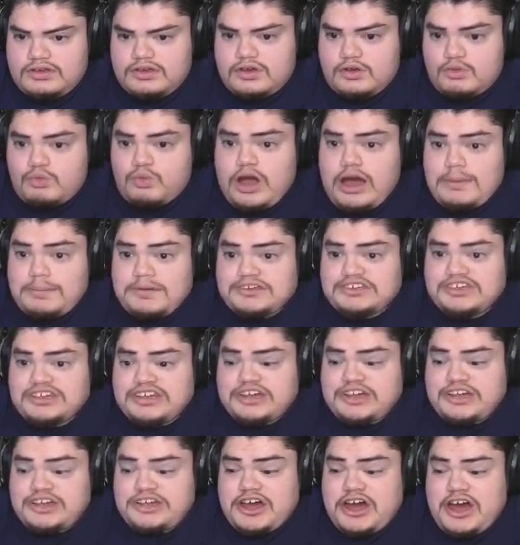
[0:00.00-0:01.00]
Robinson
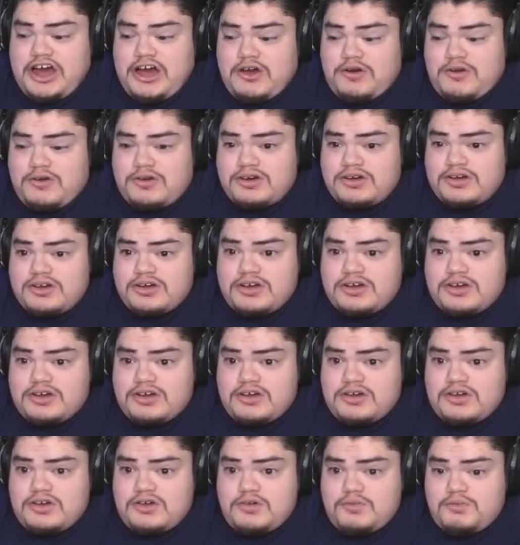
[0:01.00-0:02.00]
Cano!
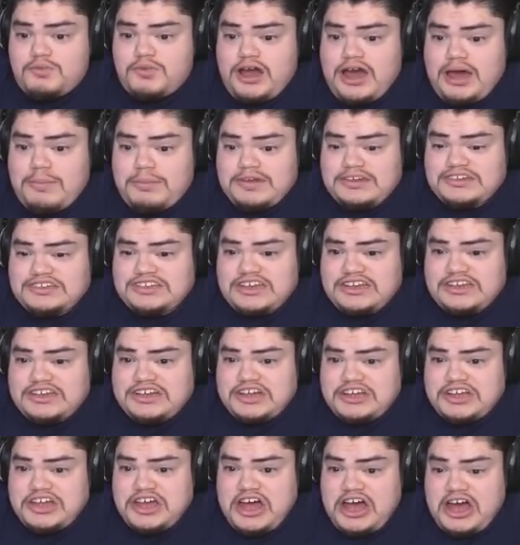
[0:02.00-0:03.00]
Robinson
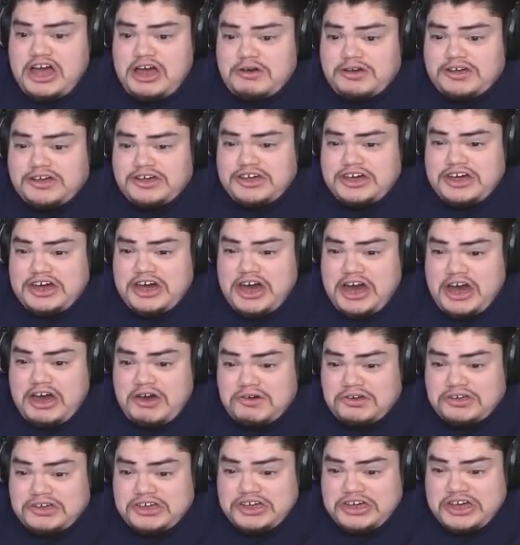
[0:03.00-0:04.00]
Cano! Go,
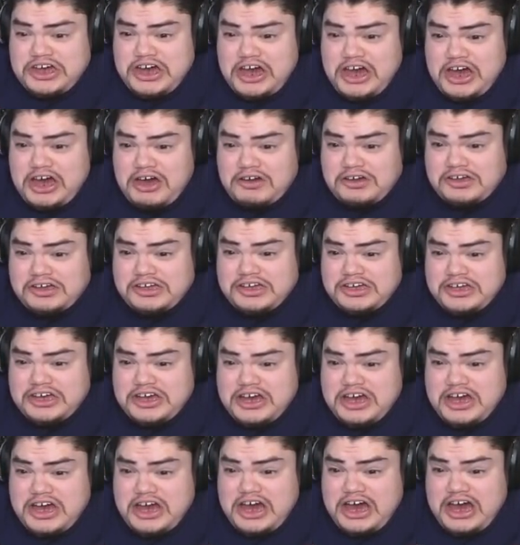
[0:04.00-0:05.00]
go,
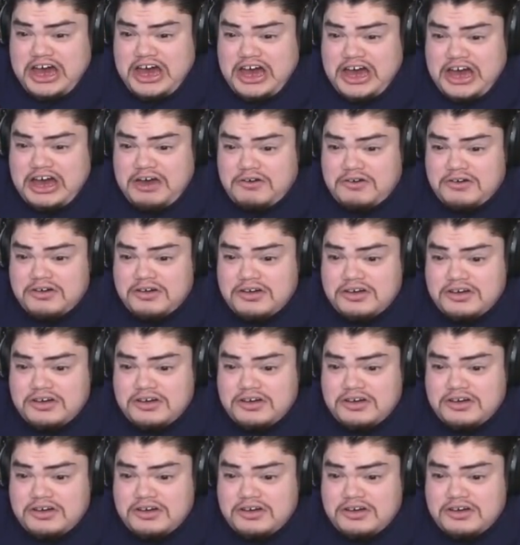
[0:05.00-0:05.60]
go!